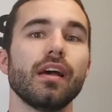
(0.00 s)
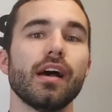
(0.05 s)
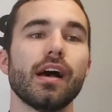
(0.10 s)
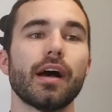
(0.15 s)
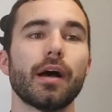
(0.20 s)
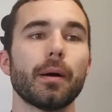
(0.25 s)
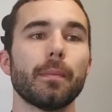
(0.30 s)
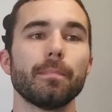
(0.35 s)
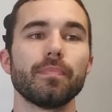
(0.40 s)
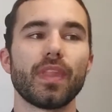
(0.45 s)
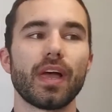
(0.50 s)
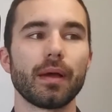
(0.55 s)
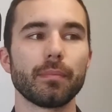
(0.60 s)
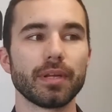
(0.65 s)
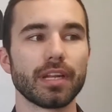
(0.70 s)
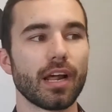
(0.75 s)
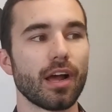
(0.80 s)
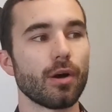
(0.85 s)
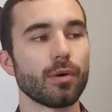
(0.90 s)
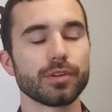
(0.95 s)

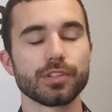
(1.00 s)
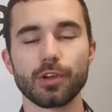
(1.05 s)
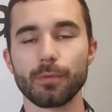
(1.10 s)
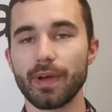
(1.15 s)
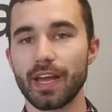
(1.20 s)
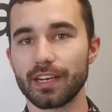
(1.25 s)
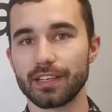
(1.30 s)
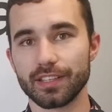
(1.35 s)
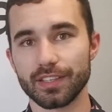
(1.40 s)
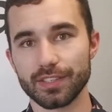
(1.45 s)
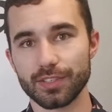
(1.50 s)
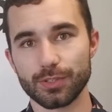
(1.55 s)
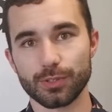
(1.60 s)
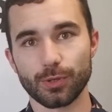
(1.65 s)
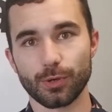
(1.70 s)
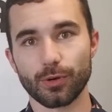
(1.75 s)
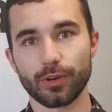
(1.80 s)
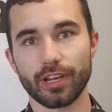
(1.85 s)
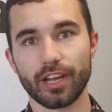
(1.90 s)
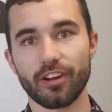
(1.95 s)
I always go back to this
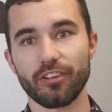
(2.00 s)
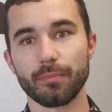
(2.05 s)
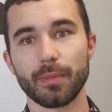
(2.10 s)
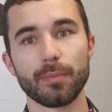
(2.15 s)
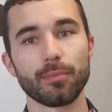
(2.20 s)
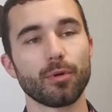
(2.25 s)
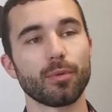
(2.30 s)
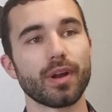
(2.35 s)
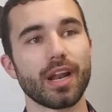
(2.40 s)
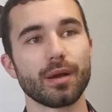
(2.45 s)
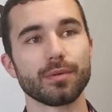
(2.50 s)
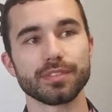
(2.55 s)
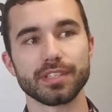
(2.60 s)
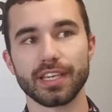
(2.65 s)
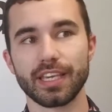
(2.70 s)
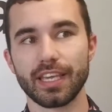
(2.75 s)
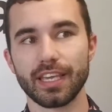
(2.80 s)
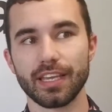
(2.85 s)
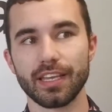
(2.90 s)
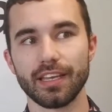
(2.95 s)
story. I remember when I was a
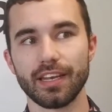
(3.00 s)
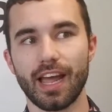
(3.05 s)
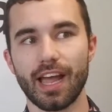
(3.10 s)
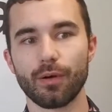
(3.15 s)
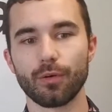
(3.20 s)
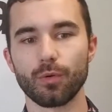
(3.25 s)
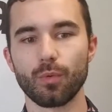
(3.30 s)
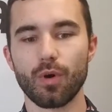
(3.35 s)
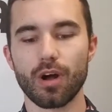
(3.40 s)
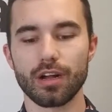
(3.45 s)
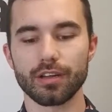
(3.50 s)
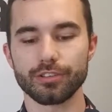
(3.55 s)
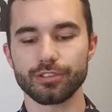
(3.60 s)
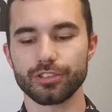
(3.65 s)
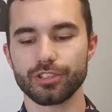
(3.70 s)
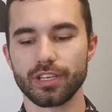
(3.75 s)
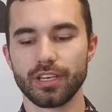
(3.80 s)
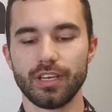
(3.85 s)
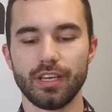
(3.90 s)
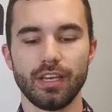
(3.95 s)
kid, I would
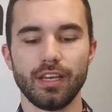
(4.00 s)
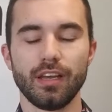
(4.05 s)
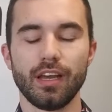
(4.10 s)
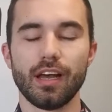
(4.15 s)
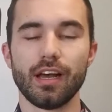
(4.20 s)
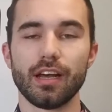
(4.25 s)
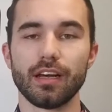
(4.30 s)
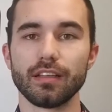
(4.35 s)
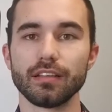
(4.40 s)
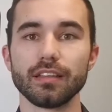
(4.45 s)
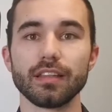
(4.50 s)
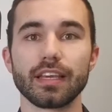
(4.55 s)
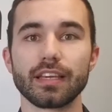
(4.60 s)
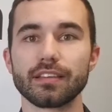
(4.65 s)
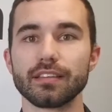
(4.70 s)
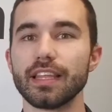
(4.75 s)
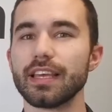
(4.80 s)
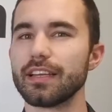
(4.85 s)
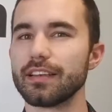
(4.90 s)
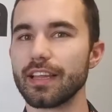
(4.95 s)
watch
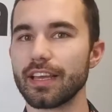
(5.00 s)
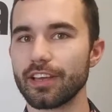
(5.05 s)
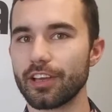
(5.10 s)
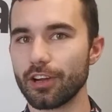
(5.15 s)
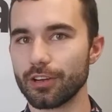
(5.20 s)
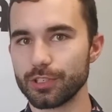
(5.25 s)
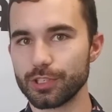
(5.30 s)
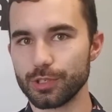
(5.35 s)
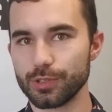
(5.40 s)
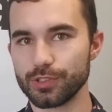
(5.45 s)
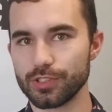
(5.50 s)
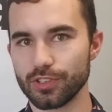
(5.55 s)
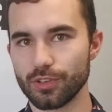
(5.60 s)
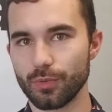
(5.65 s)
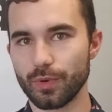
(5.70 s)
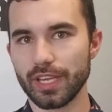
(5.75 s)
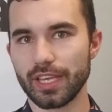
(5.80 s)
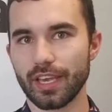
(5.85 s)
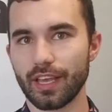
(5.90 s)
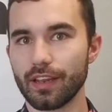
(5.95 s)
late night cartoons on the
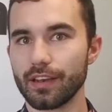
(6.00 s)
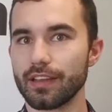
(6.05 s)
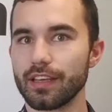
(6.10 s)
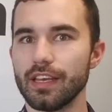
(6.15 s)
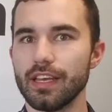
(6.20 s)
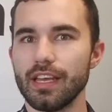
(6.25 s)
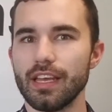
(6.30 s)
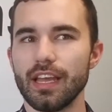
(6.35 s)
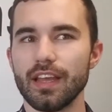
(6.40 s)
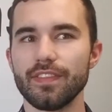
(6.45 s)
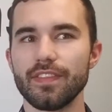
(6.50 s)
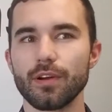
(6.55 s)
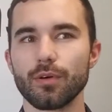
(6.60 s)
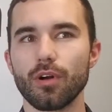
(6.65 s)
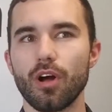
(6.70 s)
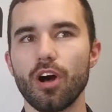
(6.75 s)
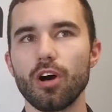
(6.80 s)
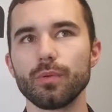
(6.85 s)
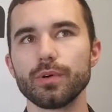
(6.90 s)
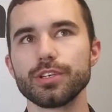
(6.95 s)
weekend, and they
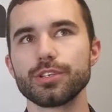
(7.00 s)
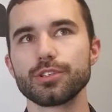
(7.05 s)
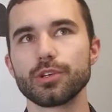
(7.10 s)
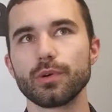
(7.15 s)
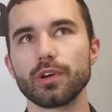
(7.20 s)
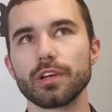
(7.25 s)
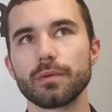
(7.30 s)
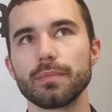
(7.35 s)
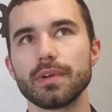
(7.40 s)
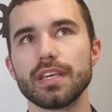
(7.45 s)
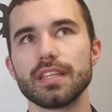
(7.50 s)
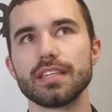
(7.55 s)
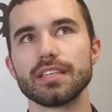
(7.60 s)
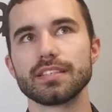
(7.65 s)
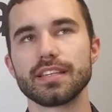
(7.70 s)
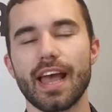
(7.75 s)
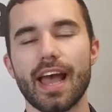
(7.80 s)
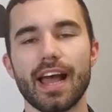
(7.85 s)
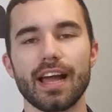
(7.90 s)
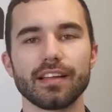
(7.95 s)
were always showing me
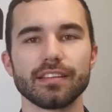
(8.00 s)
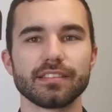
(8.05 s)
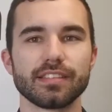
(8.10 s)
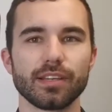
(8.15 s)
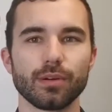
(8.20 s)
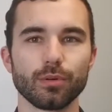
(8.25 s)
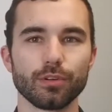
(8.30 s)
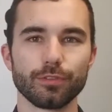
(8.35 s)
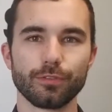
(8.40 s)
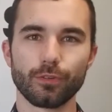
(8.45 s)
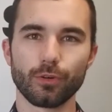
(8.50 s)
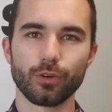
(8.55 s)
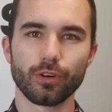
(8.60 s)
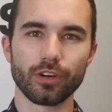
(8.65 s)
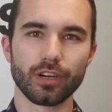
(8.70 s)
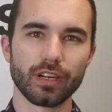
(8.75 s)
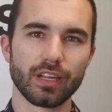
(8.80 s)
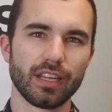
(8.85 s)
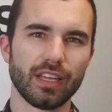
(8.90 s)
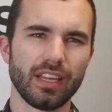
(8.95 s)
these ads. They were
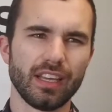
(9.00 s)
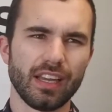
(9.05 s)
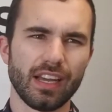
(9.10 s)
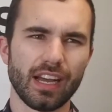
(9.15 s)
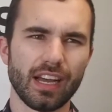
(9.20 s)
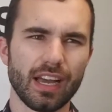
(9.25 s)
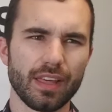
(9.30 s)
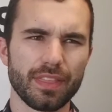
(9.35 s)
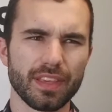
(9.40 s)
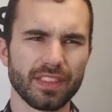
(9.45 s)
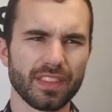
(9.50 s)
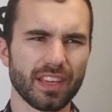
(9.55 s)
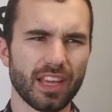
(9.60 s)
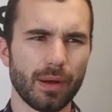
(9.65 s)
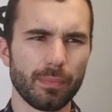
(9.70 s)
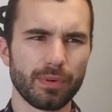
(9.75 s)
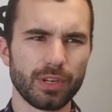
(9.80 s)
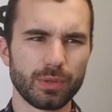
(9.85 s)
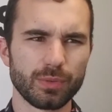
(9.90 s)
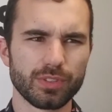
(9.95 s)
for, I think the
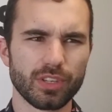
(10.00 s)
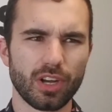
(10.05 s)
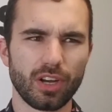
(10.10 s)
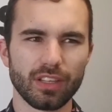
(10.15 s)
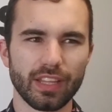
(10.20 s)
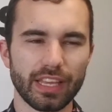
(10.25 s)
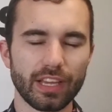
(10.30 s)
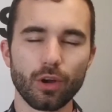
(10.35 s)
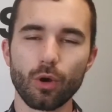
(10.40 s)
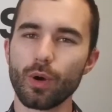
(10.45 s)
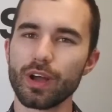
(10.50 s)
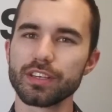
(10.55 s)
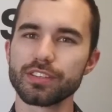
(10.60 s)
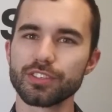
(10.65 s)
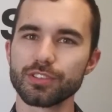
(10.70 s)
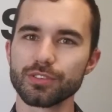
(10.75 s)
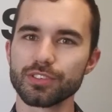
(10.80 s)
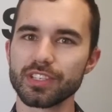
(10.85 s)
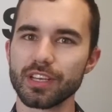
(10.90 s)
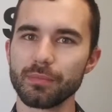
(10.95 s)
company was called
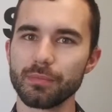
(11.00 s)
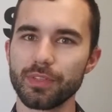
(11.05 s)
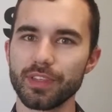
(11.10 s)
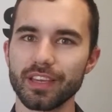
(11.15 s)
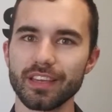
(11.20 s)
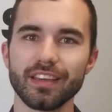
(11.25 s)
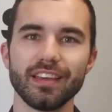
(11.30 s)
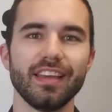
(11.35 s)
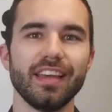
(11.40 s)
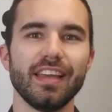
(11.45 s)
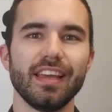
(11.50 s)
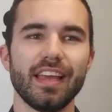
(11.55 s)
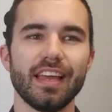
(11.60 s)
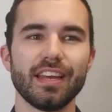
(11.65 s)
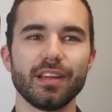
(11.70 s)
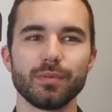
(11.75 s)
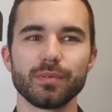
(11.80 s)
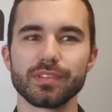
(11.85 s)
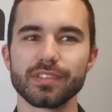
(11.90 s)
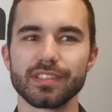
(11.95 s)
Quest or something,
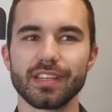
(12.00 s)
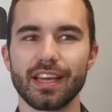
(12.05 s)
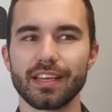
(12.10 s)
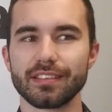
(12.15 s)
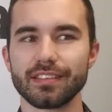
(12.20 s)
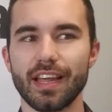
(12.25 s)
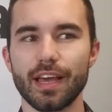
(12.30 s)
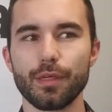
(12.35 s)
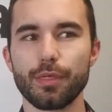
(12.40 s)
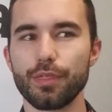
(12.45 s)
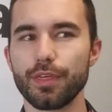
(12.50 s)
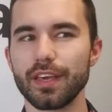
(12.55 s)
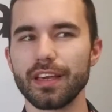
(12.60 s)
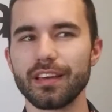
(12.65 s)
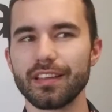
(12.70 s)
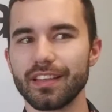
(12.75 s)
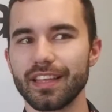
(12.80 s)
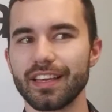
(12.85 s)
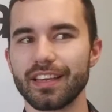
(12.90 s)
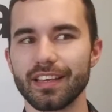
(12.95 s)
and it was, I
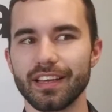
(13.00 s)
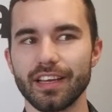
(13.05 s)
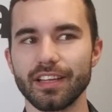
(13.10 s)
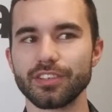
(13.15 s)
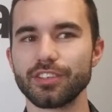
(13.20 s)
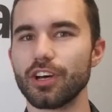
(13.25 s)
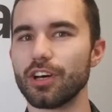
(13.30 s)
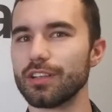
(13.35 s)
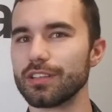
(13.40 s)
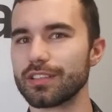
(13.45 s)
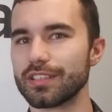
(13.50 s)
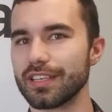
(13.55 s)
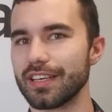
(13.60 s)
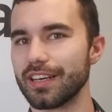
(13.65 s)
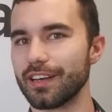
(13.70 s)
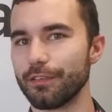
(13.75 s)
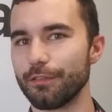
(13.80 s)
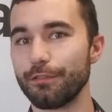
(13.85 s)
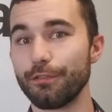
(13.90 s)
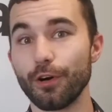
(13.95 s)
think, adult
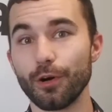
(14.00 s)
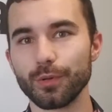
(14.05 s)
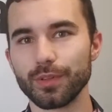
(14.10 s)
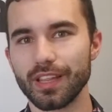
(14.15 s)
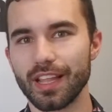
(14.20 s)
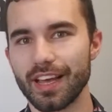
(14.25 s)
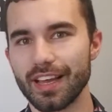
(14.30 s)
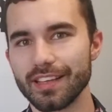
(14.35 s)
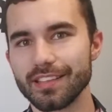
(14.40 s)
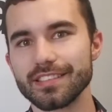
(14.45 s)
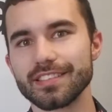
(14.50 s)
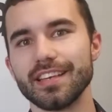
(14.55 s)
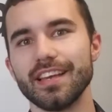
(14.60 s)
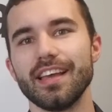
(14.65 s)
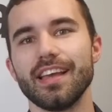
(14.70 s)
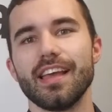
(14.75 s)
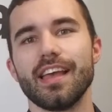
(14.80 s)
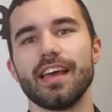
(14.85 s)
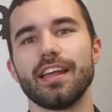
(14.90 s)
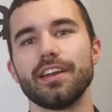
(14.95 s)
phone lines.
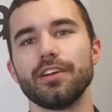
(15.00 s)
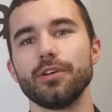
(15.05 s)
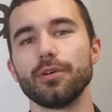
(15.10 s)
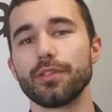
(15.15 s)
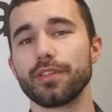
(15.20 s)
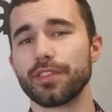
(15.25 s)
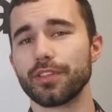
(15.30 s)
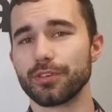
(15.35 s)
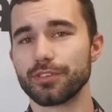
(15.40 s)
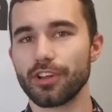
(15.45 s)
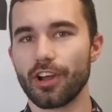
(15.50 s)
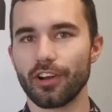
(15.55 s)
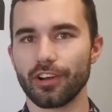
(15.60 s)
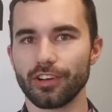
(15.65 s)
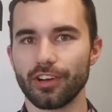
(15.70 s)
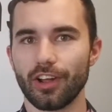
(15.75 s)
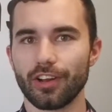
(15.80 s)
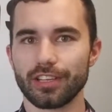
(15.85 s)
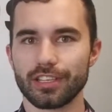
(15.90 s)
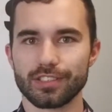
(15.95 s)
And I know that their
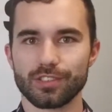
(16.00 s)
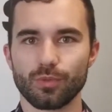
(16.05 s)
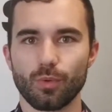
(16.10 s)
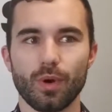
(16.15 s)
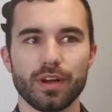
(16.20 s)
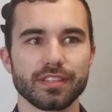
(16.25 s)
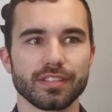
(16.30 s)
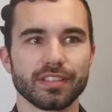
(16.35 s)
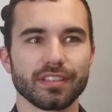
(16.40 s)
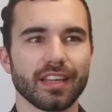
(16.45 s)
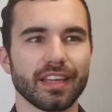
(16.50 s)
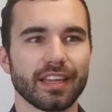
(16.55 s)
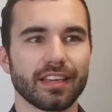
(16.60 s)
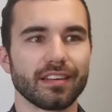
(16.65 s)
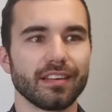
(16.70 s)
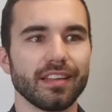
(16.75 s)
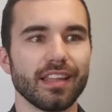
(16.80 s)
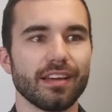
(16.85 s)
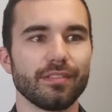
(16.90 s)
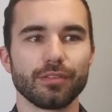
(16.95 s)
target audience wasn't an
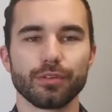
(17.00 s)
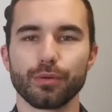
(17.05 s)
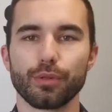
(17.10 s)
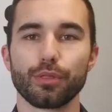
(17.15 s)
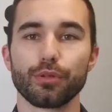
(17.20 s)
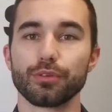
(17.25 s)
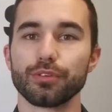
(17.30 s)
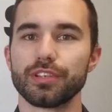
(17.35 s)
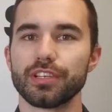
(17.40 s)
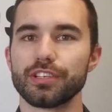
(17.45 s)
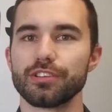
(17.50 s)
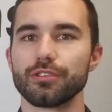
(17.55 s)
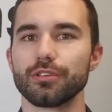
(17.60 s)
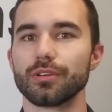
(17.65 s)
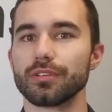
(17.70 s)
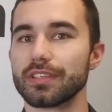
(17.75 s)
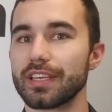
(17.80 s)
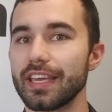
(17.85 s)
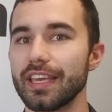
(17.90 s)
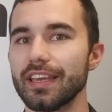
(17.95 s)
11 or
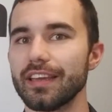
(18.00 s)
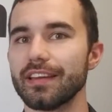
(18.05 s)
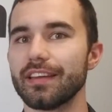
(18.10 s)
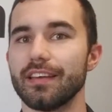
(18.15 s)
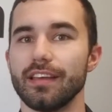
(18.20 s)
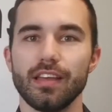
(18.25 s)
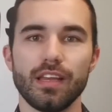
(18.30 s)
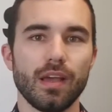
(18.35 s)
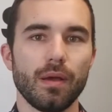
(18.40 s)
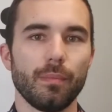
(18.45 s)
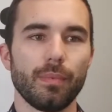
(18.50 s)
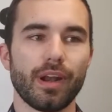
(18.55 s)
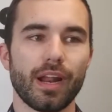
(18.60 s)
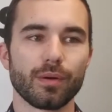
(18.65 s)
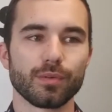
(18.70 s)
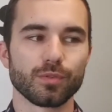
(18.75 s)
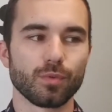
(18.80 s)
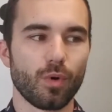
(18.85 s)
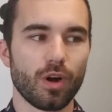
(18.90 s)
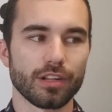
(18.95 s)
13-year-old kid, but I
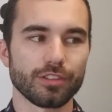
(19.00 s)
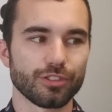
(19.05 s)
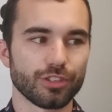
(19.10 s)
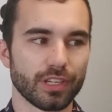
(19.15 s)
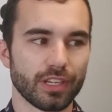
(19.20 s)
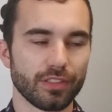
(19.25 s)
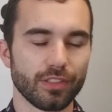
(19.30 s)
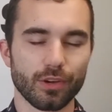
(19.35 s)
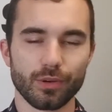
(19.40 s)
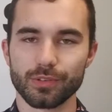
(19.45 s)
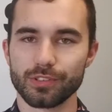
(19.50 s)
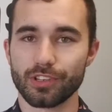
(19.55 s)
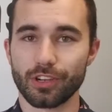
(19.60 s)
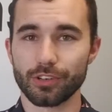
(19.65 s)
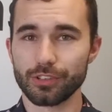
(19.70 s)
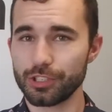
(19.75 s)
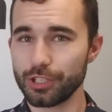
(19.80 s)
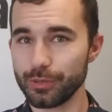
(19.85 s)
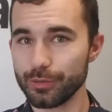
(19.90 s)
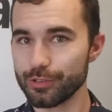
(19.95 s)
was watching those
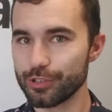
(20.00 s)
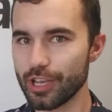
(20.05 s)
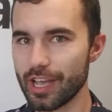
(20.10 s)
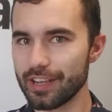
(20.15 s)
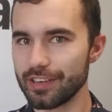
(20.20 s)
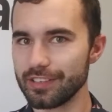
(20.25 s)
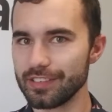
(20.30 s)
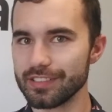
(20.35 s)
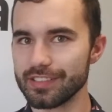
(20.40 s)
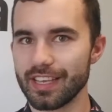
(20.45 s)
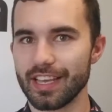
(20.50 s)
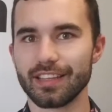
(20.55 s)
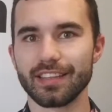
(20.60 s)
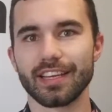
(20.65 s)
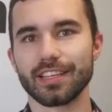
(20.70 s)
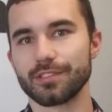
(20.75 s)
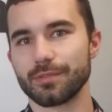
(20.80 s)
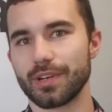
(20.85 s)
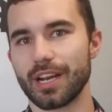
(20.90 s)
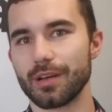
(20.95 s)
cartoon channels, and
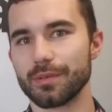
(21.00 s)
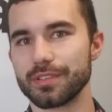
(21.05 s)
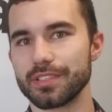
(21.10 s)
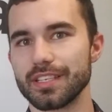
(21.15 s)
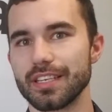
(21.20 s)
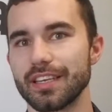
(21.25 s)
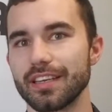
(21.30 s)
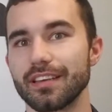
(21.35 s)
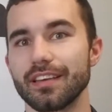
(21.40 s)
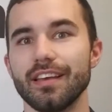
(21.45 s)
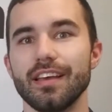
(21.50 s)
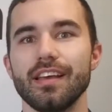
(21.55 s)
that's what I was seeing.